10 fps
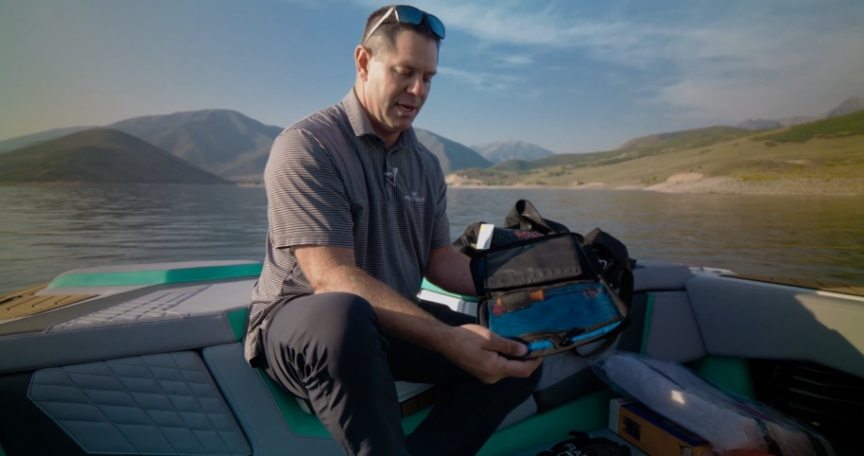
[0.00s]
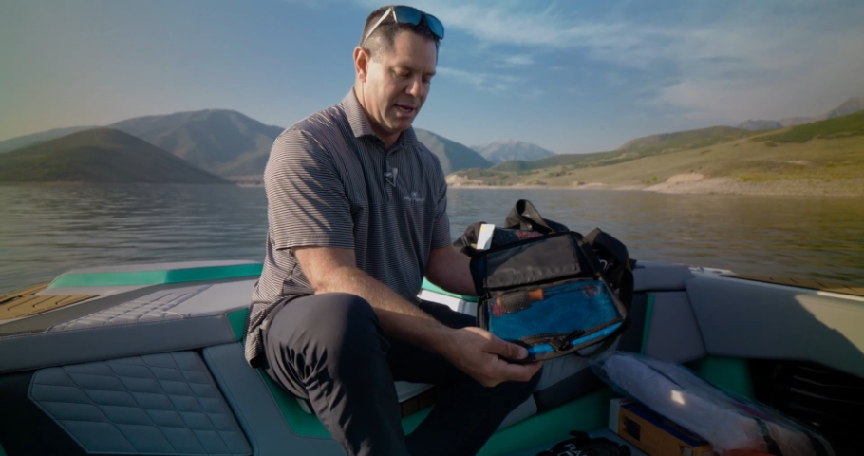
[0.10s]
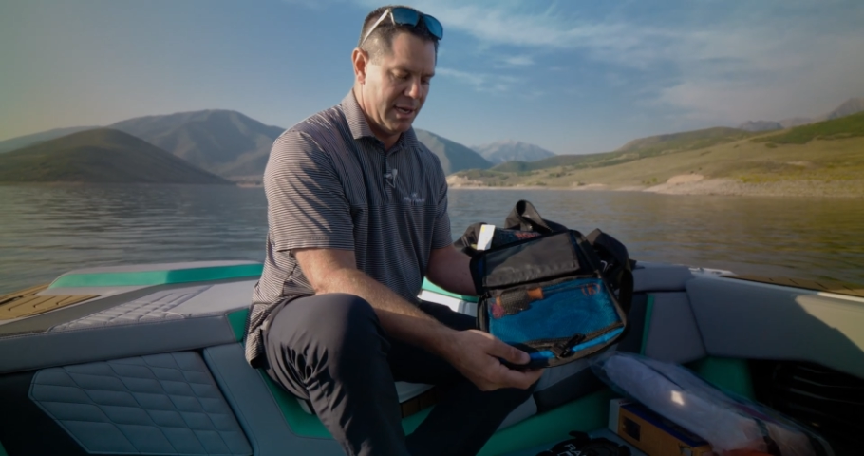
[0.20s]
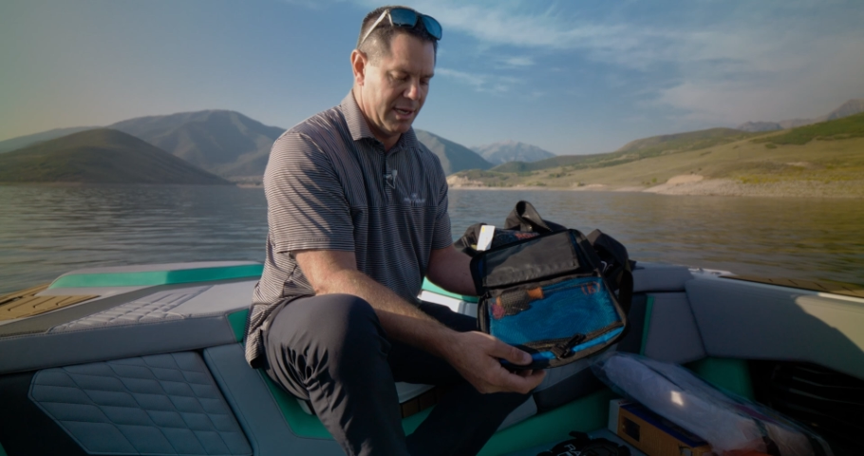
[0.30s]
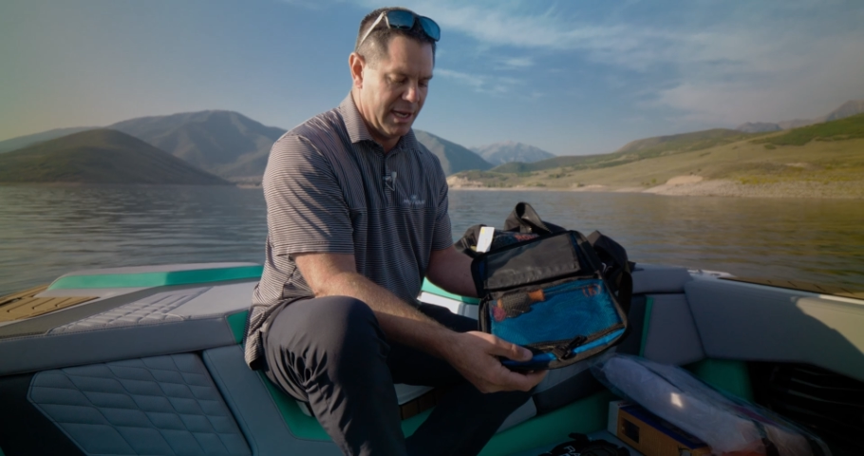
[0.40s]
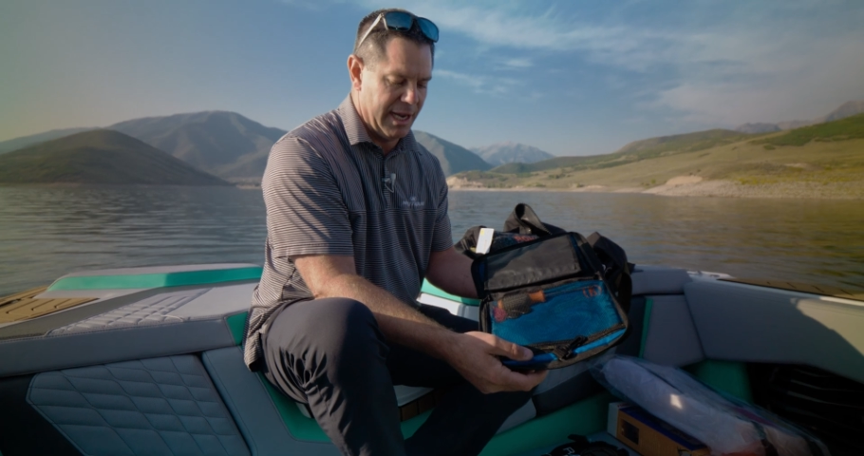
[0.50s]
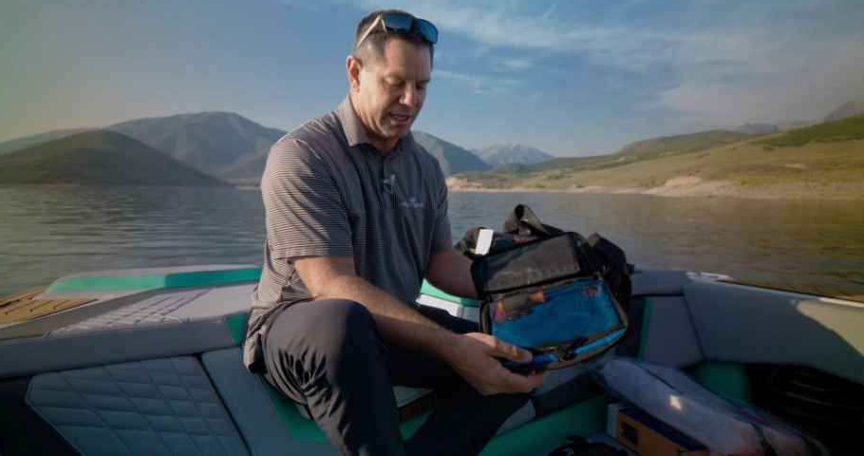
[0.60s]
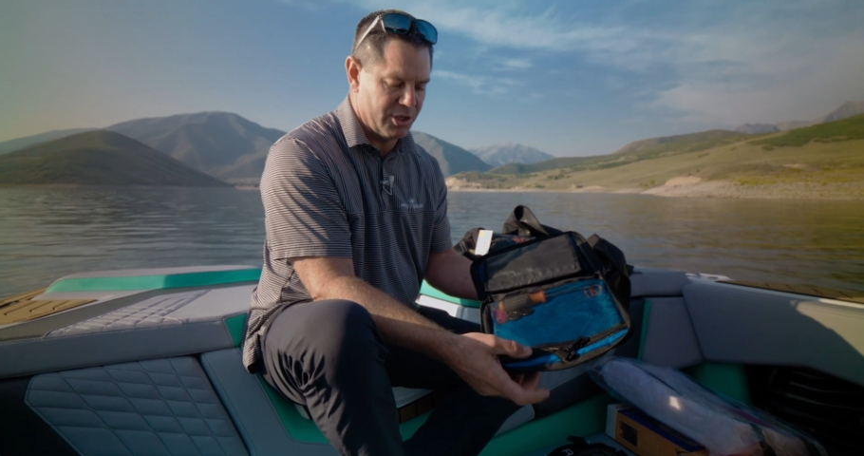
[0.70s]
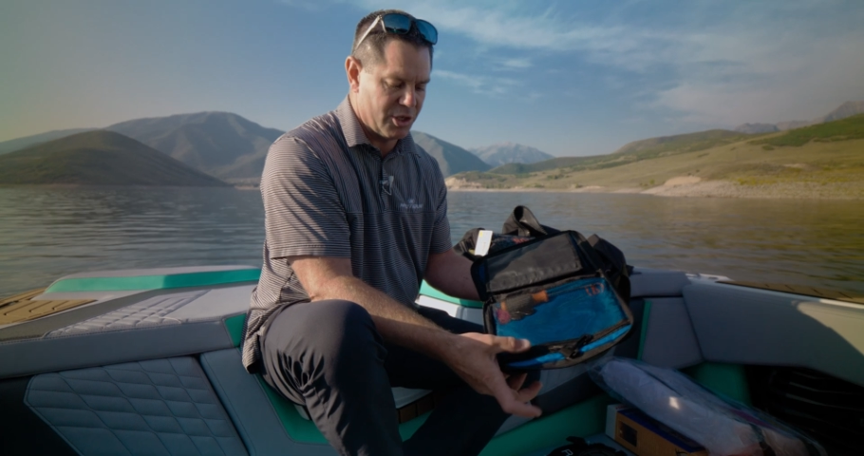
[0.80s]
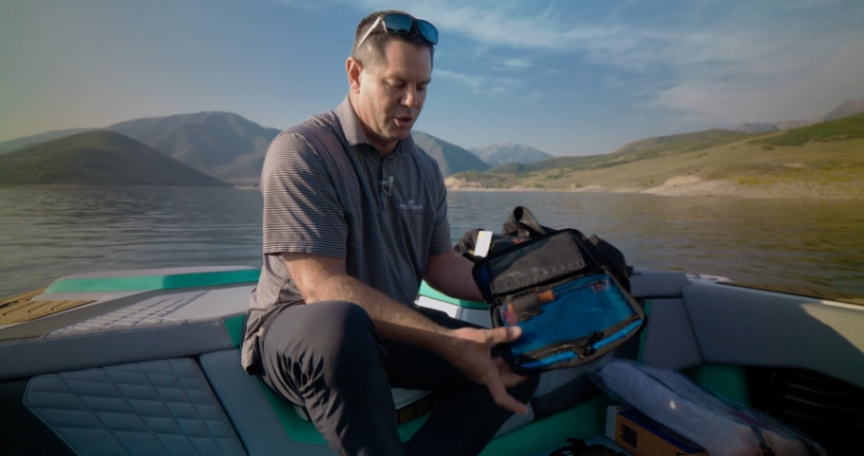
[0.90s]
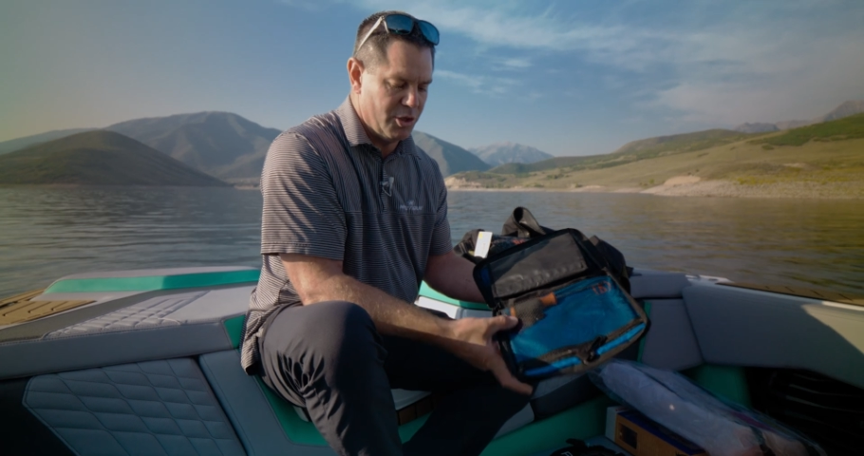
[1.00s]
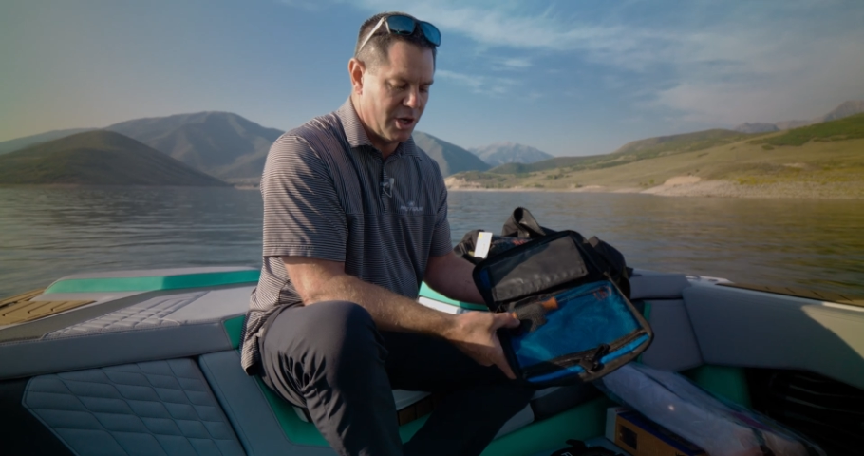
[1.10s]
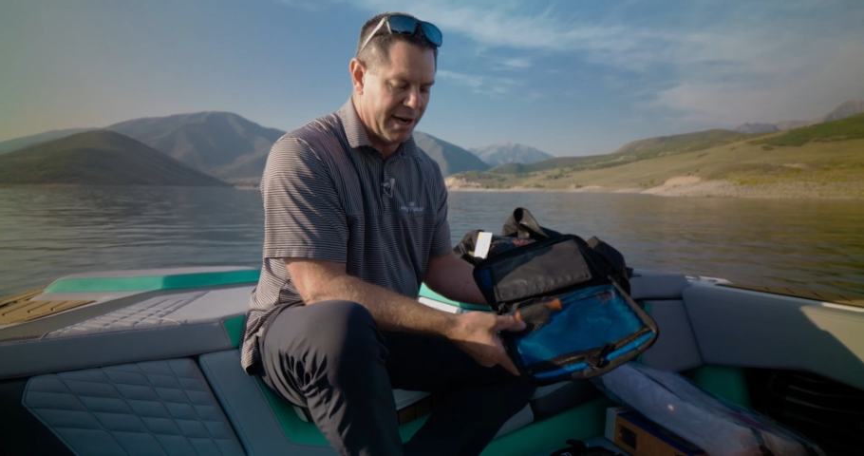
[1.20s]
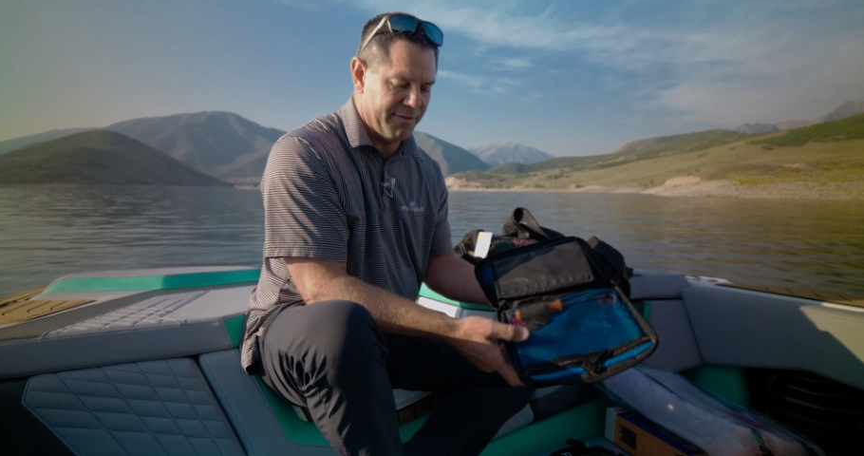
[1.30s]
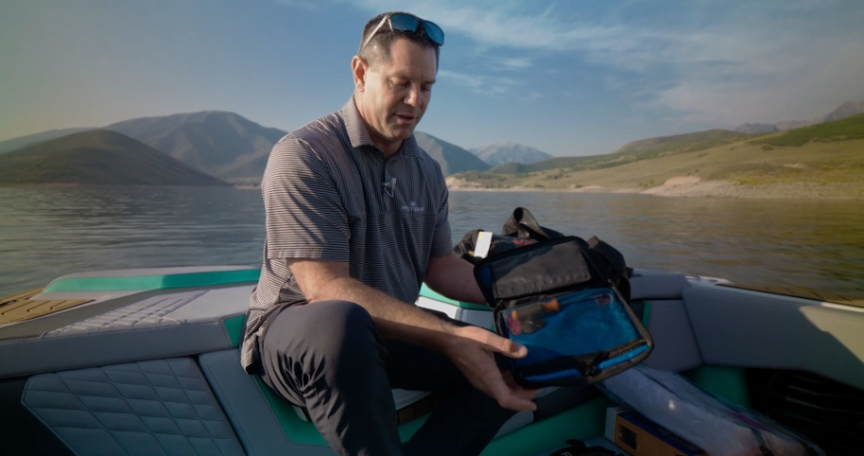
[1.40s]
an extra
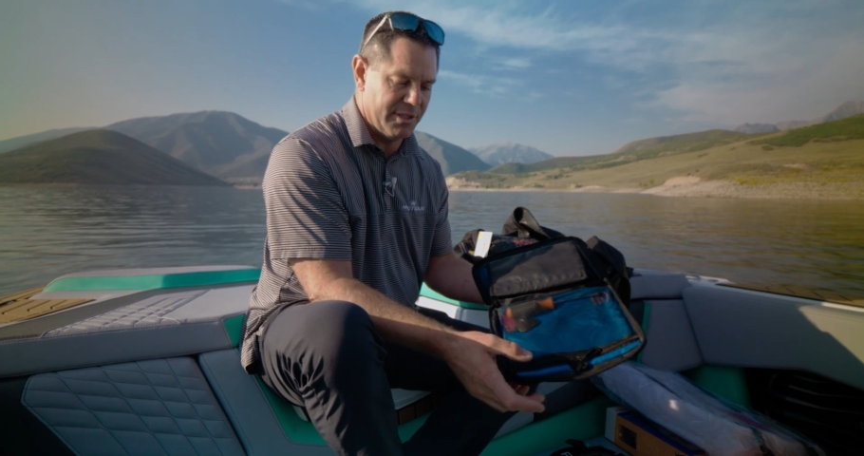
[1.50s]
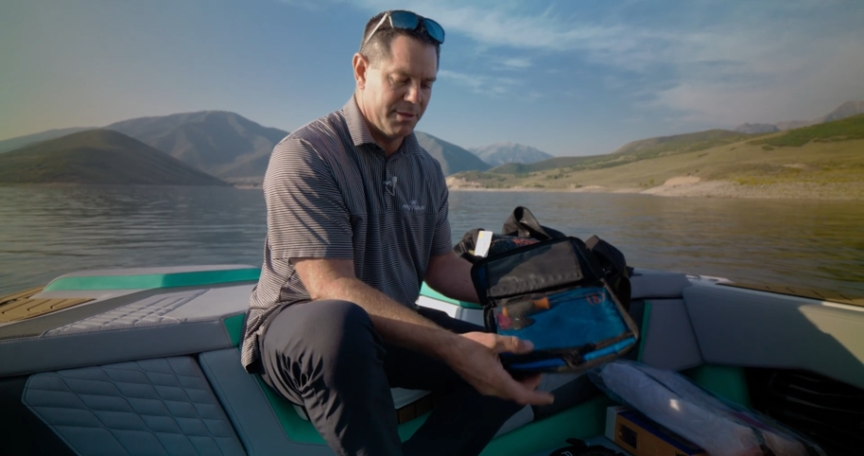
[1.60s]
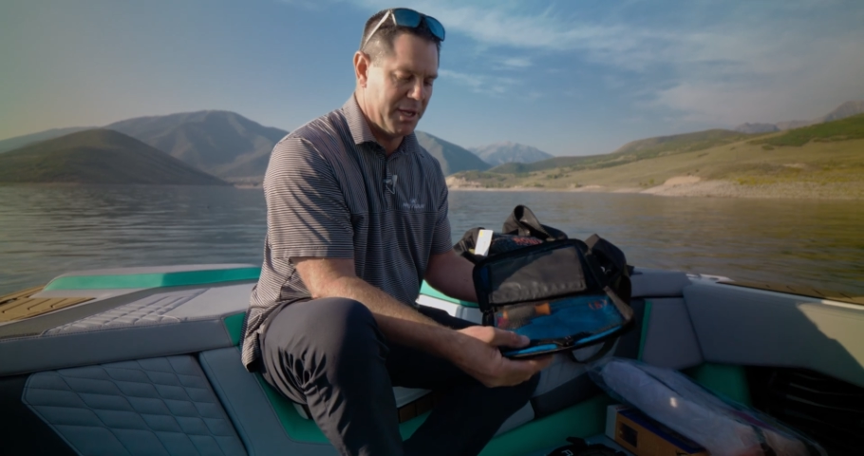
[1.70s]
screwdriver and some